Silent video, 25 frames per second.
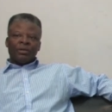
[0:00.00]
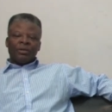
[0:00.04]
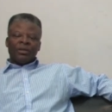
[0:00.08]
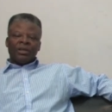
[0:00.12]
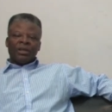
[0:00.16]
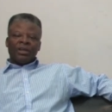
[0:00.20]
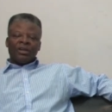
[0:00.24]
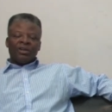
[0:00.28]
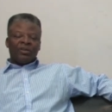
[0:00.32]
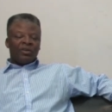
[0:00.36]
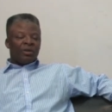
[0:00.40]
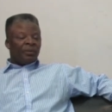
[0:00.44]

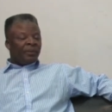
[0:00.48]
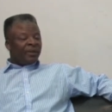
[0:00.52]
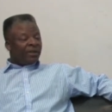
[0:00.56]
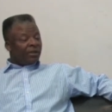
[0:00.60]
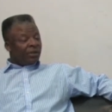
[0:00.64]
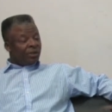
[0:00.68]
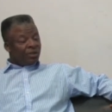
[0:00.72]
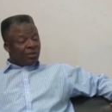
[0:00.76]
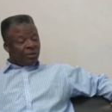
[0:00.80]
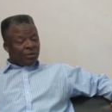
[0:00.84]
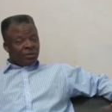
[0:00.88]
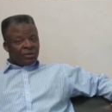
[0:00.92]
economic
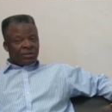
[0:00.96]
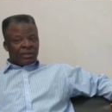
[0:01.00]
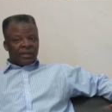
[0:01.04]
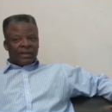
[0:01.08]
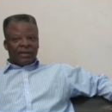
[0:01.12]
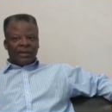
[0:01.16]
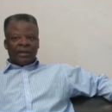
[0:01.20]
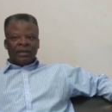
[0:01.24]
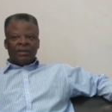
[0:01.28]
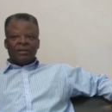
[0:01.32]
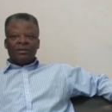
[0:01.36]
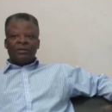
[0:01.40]
issues
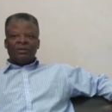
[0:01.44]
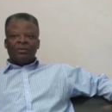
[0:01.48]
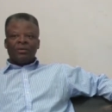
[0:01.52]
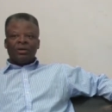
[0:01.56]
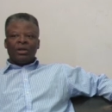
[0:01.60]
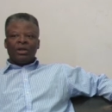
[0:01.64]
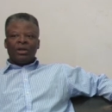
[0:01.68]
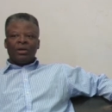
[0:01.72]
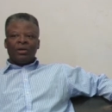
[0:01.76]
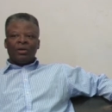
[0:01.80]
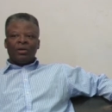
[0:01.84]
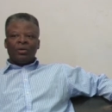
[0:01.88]
again,
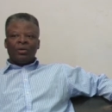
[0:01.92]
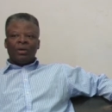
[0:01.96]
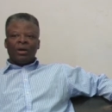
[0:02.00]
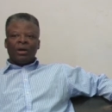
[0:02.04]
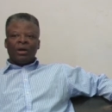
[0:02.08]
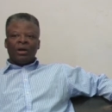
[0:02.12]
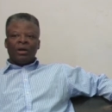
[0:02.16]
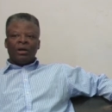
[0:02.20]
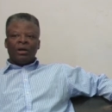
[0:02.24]
you know,